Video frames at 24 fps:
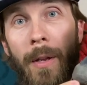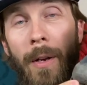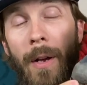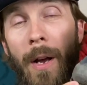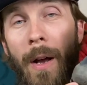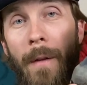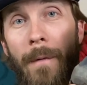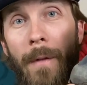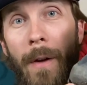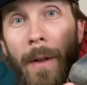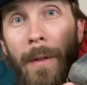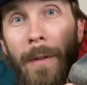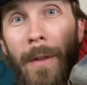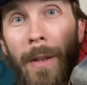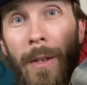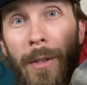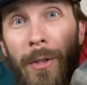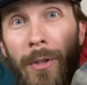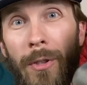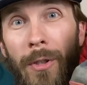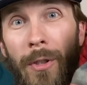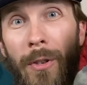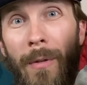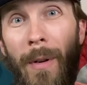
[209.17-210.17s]
off on this
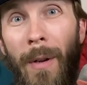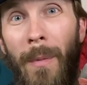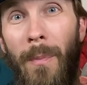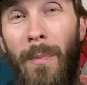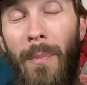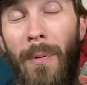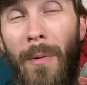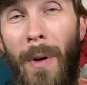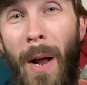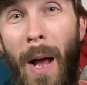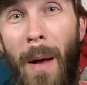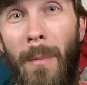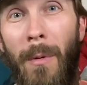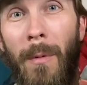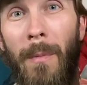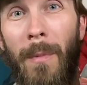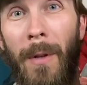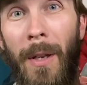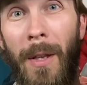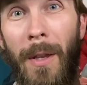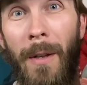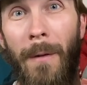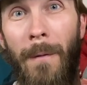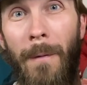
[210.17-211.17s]
shoe at
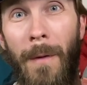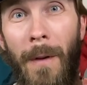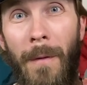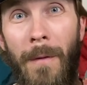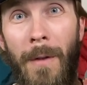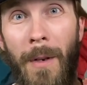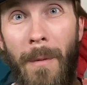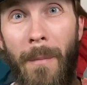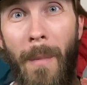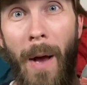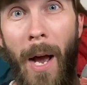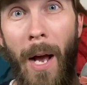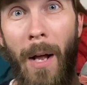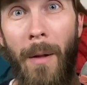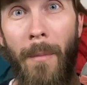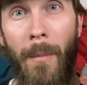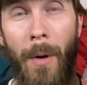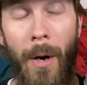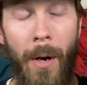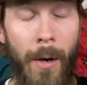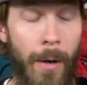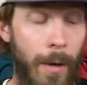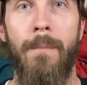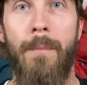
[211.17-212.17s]
probably the 50-mile
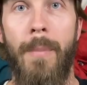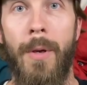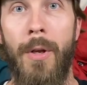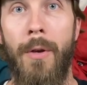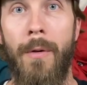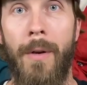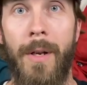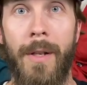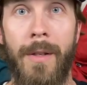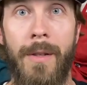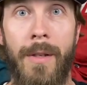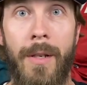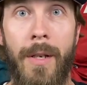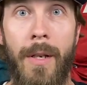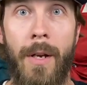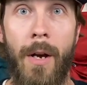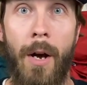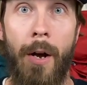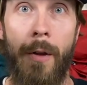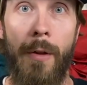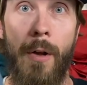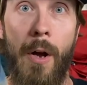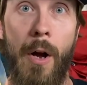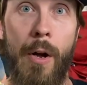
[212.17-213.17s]
mark. But you can see
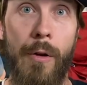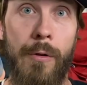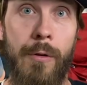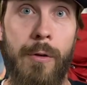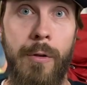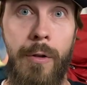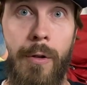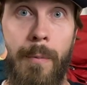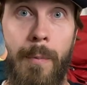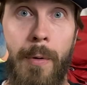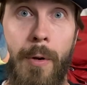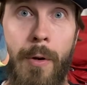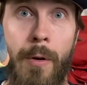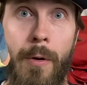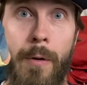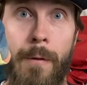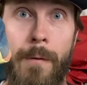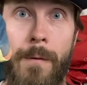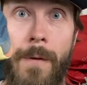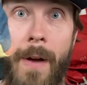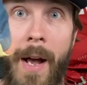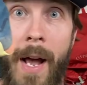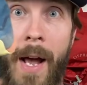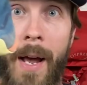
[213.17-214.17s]
on the Ultra Superior
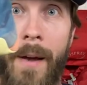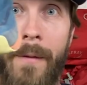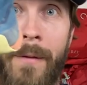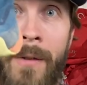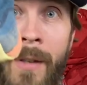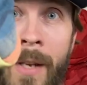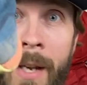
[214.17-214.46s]
5s,